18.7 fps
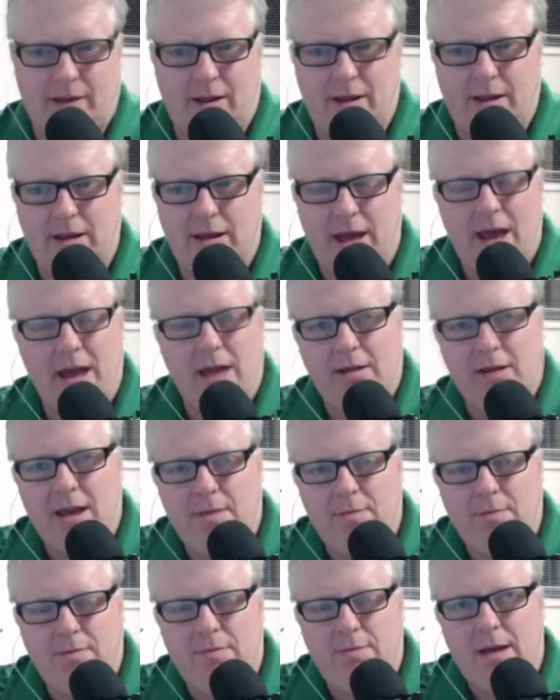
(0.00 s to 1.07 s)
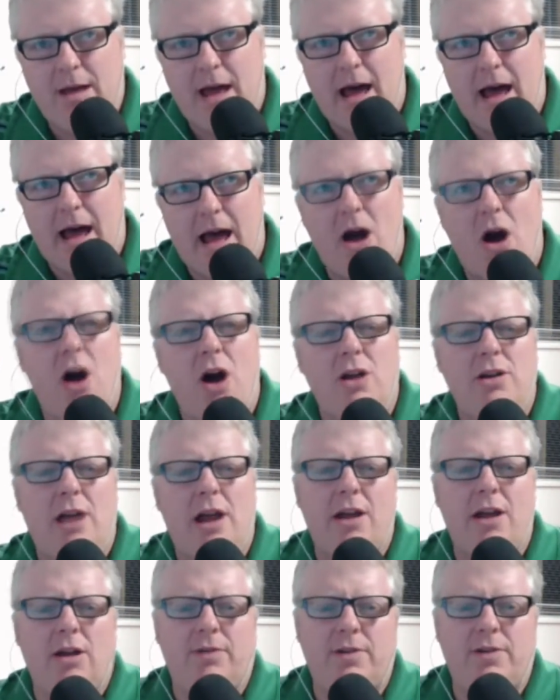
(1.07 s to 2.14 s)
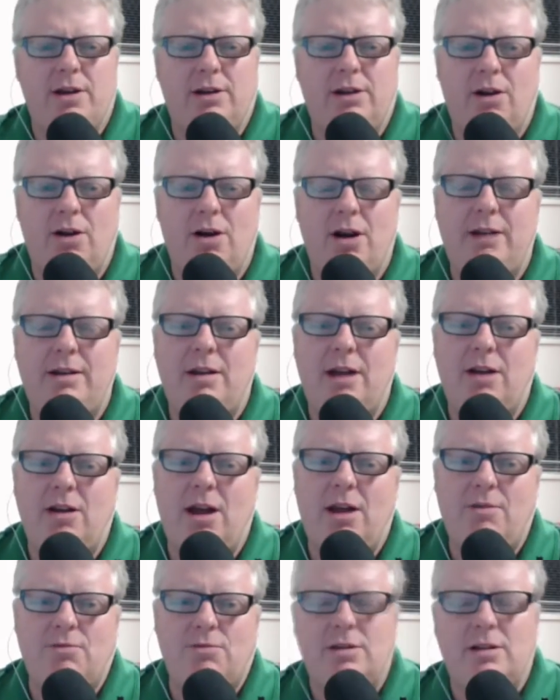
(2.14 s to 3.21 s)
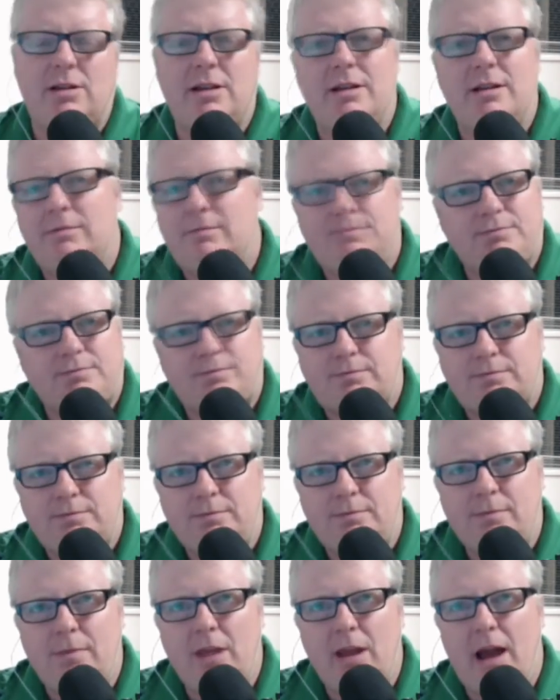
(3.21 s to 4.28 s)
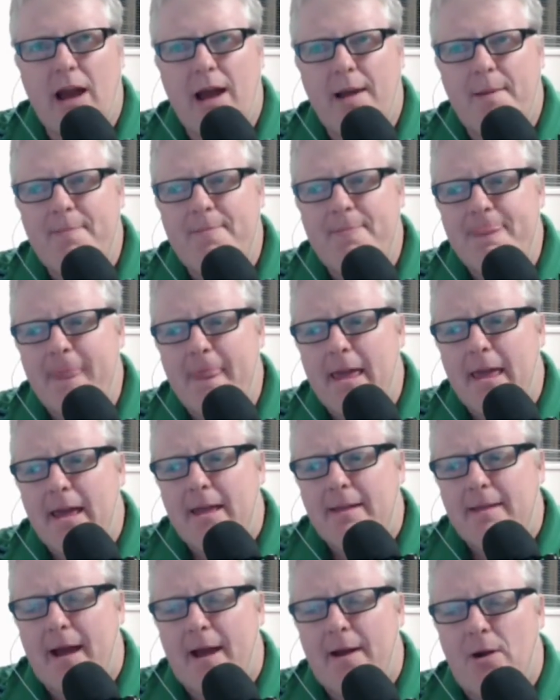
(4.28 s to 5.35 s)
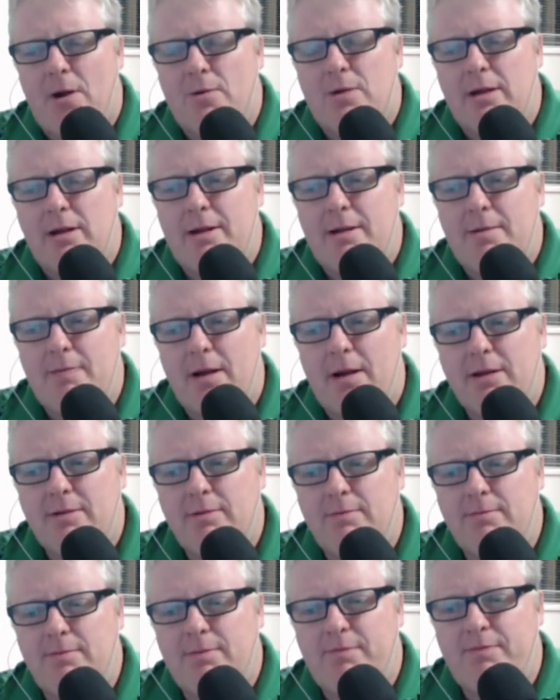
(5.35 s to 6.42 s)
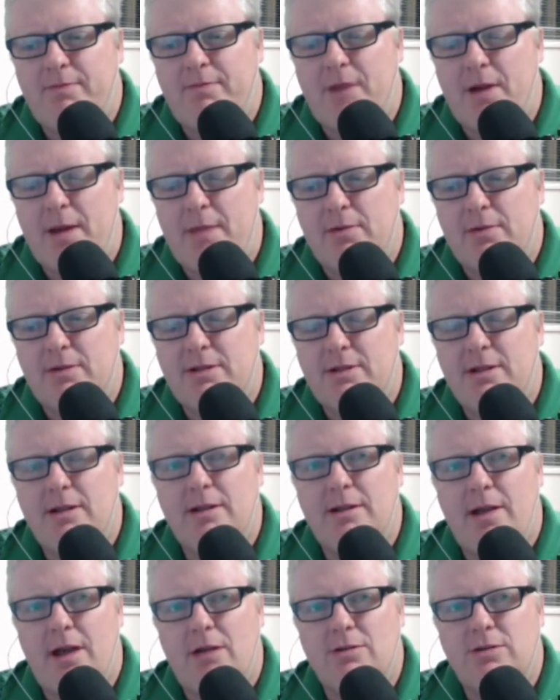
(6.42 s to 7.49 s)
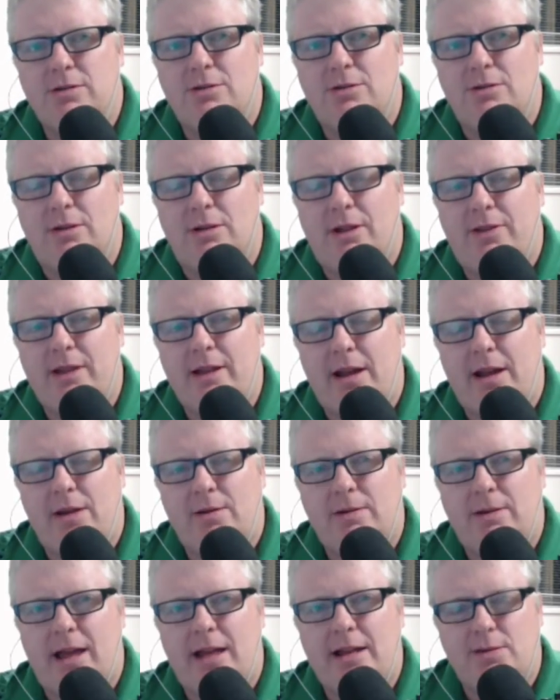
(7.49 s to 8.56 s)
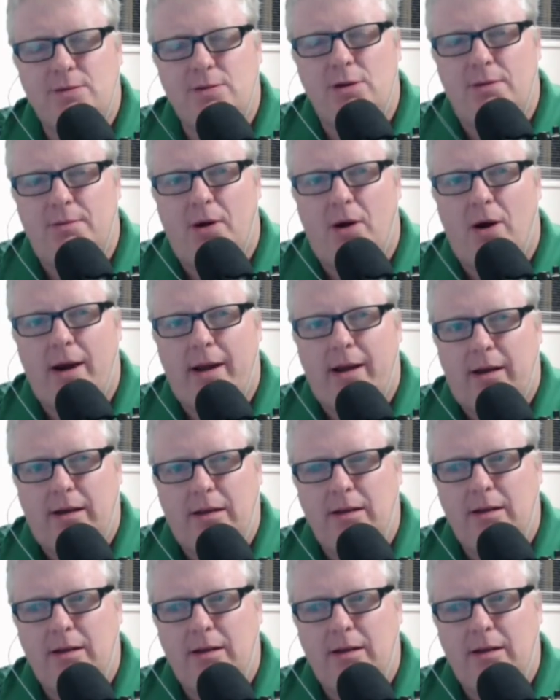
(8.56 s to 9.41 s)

Yeah. No, not the online. No, not really. No, not really. Most people still are the old school. I think they just want to buy it.